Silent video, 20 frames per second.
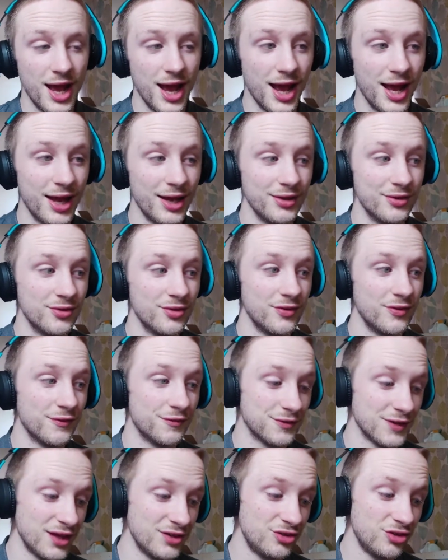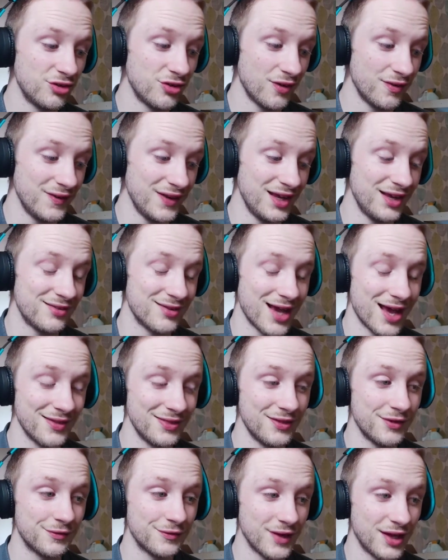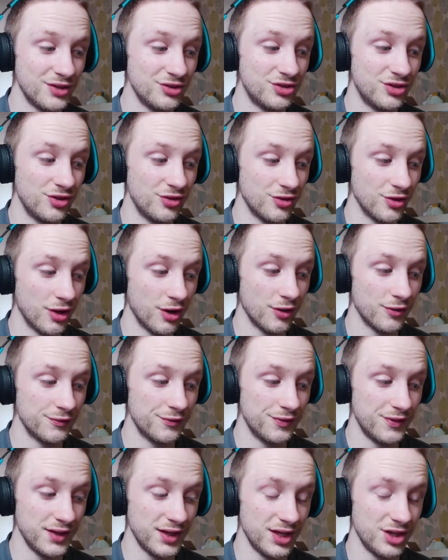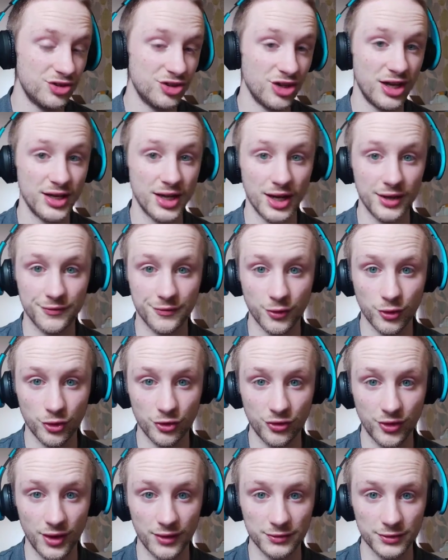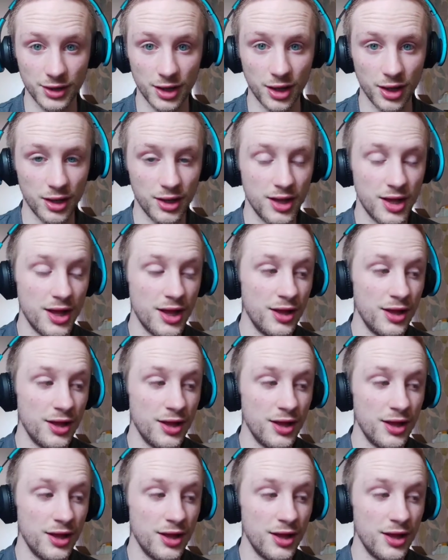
And the flanges on these and the flanges of the J94s that I've got